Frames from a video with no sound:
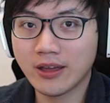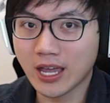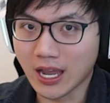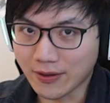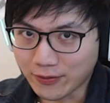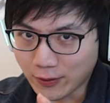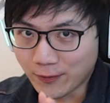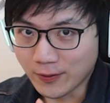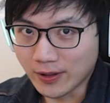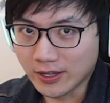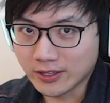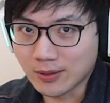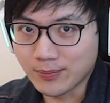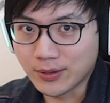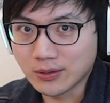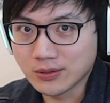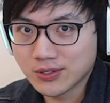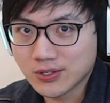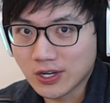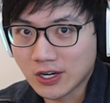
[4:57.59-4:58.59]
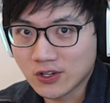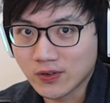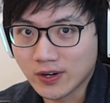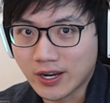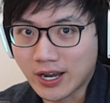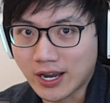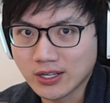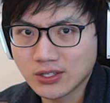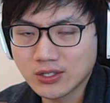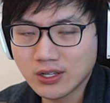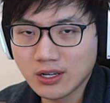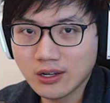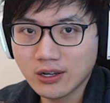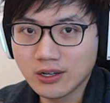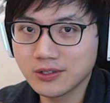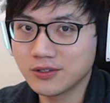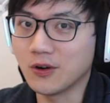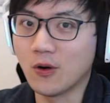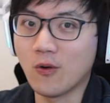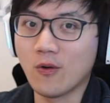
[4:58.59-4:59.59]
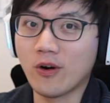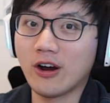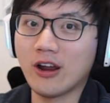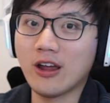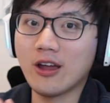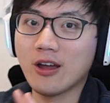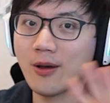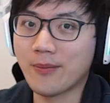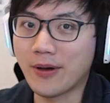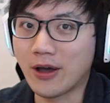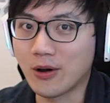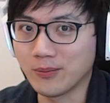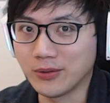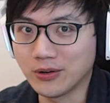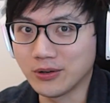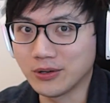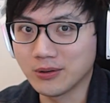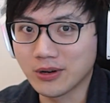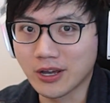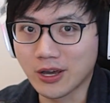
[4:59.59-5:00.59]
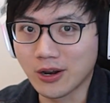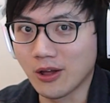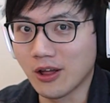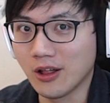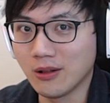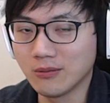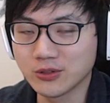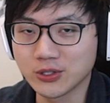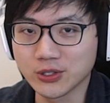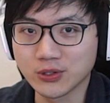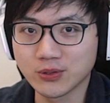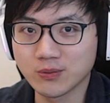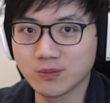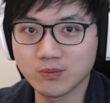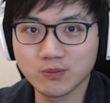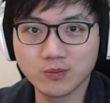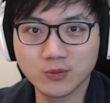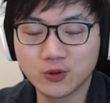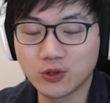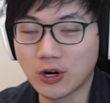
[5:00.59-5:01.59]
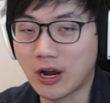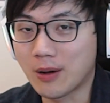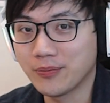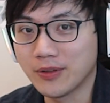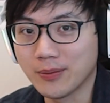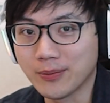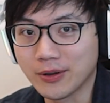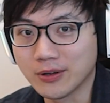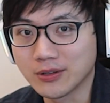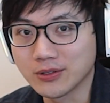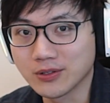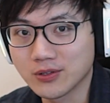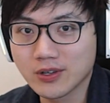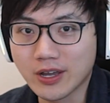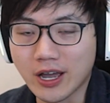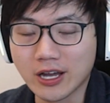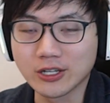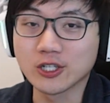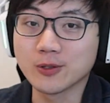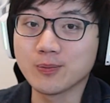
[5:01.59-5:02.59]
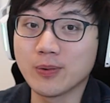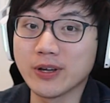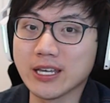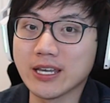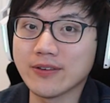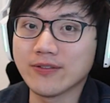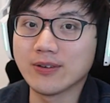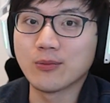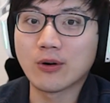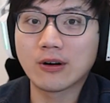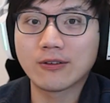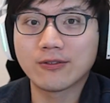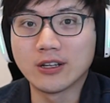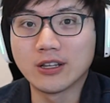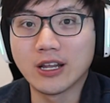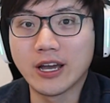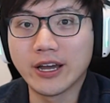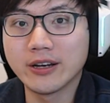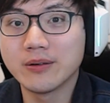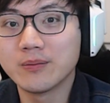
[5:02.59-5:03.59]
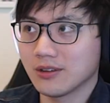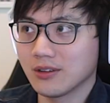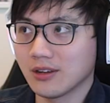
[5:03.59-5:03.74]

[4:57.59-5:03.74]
If you feel like the mutant sucks for Kaisa, don't worry about mutant at all. Just drop the mutants and just play even more frontline.